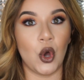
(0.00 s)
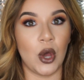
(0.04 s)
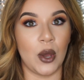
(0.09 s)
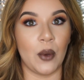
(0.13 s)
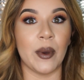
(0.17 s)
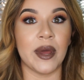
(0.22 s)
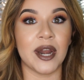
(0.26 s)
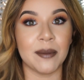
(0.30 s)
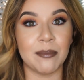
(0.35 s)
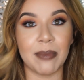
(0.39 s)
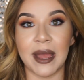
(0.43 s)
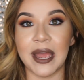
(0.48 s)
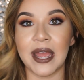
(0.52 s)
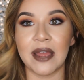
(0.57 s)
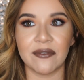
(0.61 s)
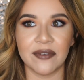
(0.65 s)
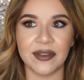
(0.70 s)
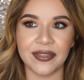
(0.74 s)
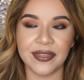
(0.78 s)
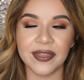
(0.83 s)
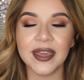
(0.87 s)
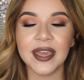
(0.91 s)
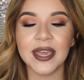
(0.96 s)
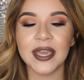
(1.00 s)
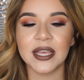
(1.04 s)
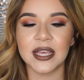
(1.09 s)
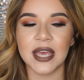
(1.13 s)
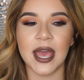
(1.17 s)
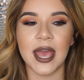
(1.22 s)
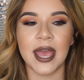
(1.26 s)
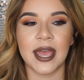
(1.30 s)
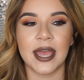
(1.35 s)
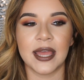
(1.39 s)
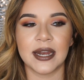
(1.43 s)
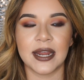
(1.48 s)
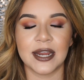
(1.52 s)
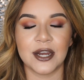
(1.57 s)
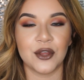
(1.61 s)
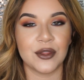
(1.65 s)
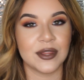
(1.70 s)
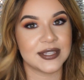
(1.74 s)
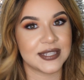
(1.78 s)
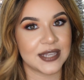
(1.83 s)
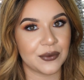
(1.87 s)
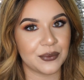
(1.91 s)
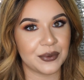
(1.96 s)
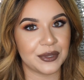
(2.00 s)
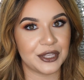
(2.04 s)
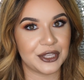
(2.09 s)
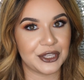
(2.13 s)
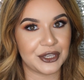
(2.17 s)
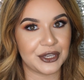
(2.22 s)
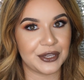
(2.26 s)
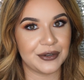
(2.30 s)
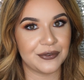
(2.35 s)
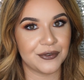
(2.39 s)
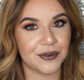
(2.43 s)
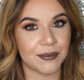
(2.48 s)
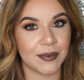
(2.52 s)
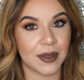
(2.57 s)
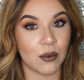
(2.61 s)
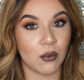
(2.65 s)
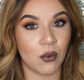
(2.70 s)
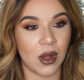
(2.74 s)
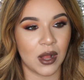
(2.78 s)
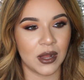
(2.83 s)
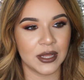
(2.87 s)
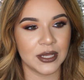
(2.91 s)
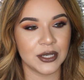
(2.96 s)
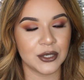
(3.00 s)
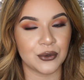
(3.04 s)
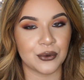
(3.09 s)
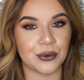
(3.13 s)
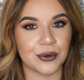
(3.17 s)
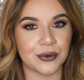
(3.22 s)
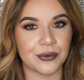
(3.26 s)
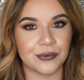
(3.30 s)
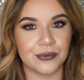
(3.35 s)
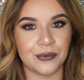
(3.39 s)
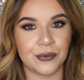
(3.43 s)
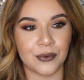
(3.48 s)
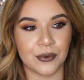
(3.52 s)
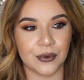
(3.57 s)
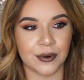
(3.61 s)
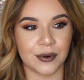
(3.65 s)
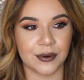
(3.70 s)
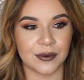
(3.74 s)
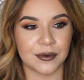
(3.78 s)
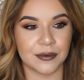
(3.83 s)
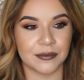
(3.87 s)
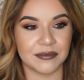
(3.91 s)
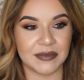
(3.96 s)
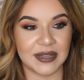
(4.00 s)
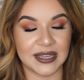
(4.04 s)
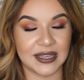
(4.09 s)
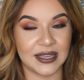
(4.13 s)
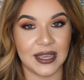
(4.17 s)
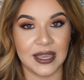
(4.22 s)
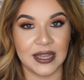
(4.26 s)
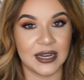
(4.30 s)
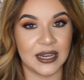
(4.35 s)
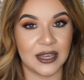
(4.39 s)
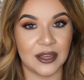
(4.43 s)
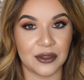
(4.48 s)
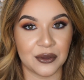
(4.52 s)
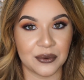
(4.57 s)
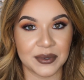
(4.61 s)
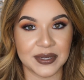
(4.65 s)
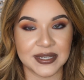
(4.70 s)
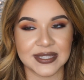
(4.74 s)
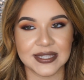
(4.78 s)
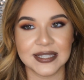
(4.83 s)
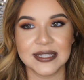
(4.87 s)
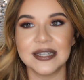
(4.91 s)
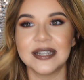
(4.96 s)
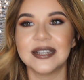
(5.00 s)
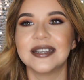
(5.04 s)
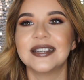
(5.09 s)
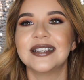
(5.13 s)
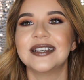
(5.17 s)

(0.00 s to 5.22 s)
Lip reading: I want to buy everything, and I know that's not really good for my wallet nor for like any other reason.